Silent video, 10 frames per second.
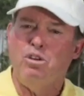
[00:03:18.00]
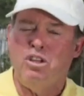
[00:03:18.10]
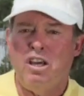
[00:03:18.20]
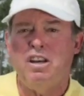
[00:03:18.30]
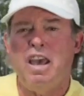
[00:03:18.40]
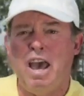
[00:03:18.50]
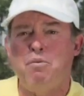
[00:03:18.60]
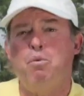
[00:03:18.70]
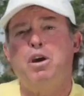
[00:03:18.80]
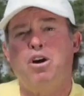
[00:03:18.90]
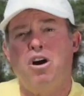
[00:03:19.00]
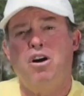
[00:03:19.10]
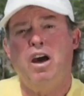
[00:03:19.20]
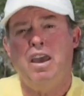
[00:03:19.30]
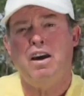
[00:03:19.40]
will tend to have what we
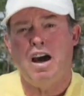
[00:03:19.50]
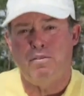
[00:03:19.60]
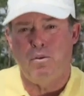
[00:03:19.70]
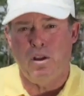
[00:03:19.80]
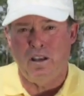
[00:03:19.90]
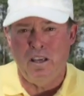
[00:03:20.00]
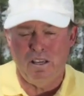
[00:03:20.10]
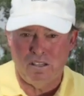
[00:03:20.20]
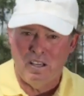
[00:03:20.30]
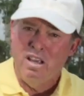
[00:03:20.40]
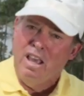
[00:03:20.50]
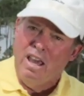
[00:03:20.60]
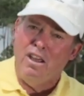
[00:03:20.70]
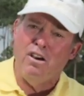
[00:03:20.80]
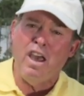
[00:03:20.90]
call a cover release,
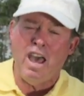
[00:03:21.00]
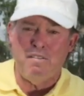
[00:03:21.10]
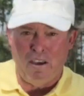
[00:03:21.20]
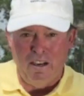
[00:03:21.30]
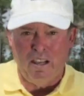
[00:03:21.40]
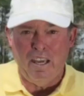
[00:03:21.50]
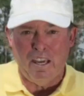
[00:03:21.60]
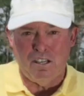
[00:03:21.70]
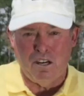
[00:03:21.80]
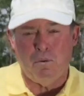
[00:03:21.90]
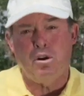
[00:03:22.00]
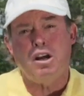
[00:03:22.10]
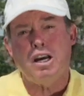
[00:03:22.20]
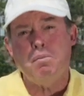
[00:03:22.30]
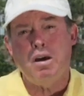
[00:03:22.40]
and he'll have a linkage. Now, when
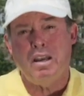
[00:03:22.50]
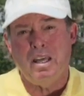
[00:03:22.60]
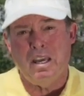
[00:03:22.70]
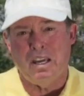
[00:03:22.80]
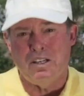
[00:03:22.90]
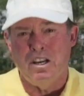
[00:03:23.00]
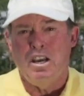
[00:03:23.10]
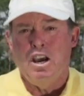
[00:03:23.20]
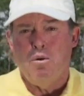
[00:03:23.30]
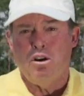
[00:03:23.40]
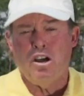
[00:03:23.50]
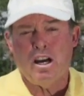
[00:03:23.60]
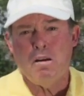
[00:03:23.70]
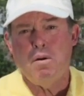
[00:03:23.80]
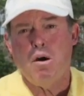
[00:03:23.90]
we're talking about linkage, we're
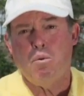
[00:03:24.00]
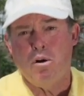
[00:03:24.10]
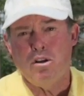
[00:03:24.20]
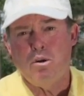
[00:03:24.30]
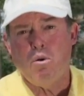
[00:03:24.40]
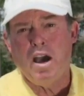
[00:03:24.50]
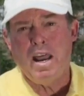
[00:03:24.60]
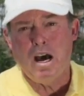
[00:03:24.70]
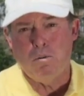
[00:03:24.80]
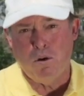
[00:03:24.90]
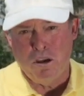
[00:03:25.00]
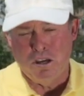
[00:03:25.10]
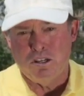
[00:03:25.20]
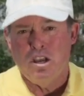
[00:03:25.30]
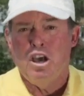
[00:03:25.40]
talking about where the right elbow
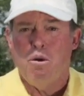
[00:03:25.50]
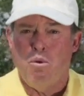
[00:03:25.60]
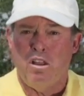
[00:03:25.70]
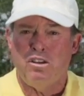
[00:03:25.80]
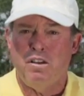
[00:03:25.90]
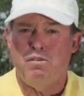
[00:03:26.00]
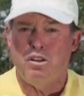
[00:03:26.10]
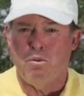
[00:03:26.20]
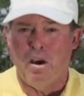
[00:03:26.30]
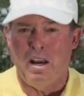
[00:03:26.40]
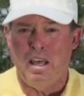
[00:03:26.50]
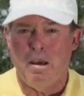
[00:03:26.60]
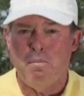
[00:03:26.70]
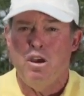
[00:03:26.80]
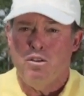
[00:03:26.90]
is relative to the right
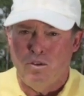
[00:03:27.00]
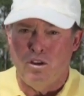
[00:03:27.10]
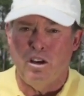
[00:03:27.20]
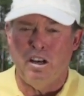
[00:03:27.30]
hip to the